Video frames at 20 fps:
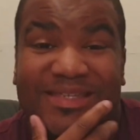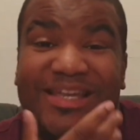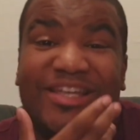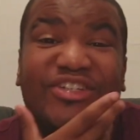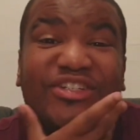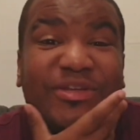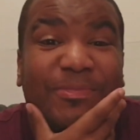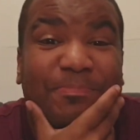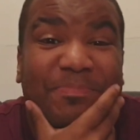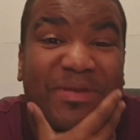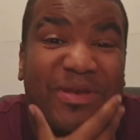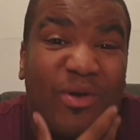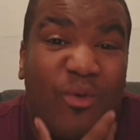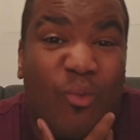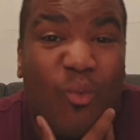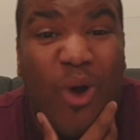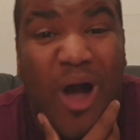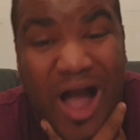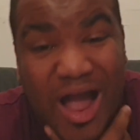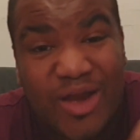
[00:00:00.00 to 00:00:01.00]
It's actually been a
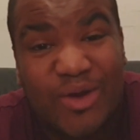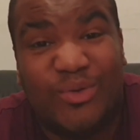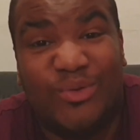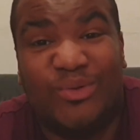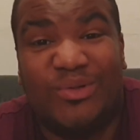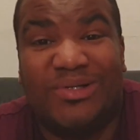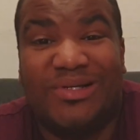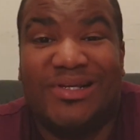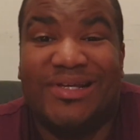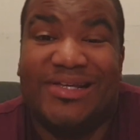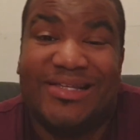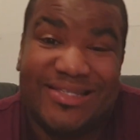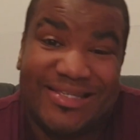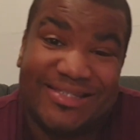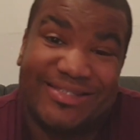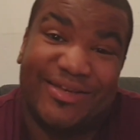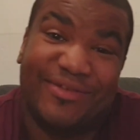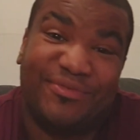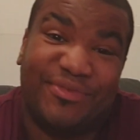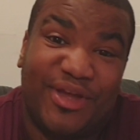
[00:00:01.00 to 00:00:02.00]
while
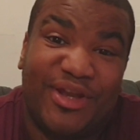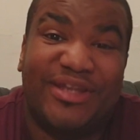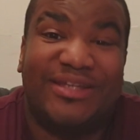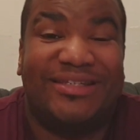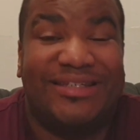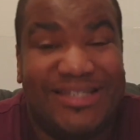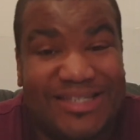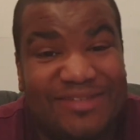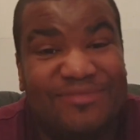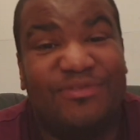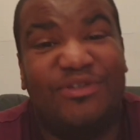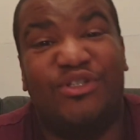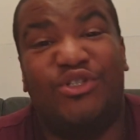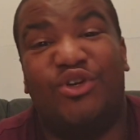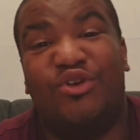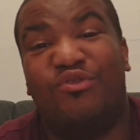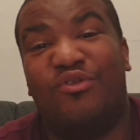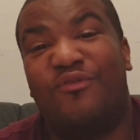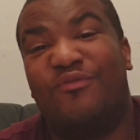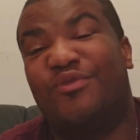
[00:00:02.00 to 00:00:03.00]
since I've done a TV
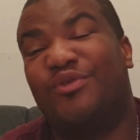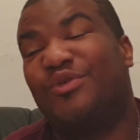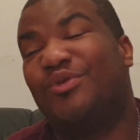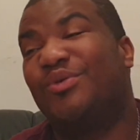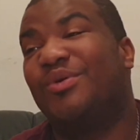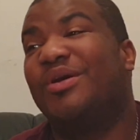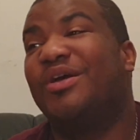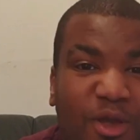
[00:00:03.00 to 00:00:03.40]
show review.